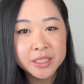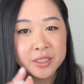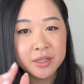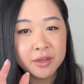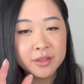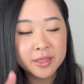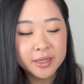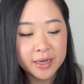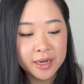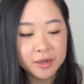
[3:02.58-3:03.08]

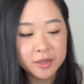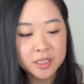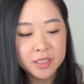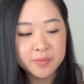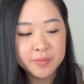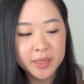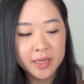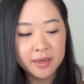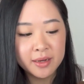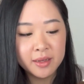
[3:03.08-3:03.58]
on the Nano
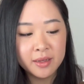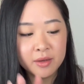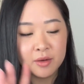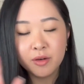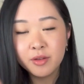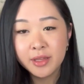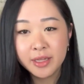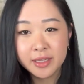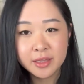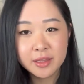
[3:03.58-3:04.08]
Speedy,
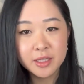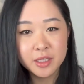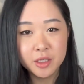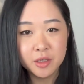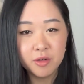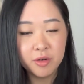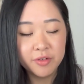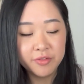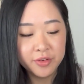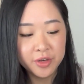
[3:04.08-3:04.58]
or like the
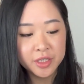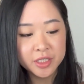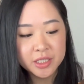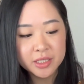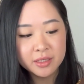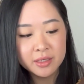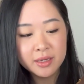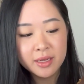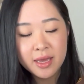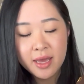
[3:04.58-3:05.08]
newer
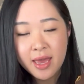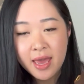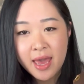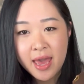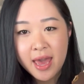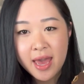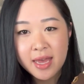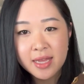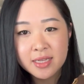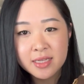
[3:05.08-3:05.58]
version,
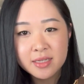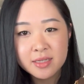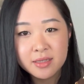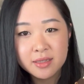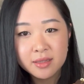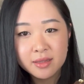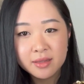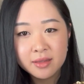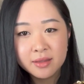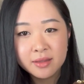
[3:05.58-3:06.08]
and
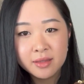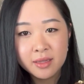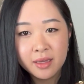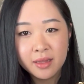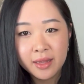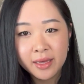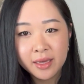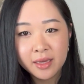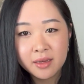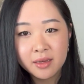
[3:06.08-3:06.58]
they're
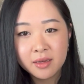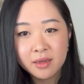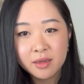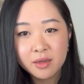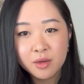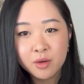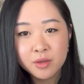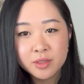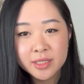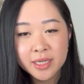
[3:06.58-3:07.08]
like
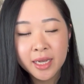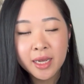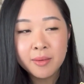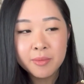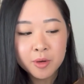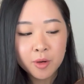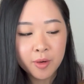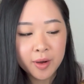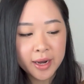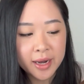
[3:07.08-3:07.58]
take up
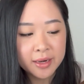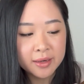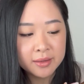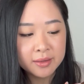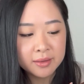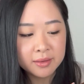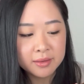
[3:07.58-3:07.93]
quite a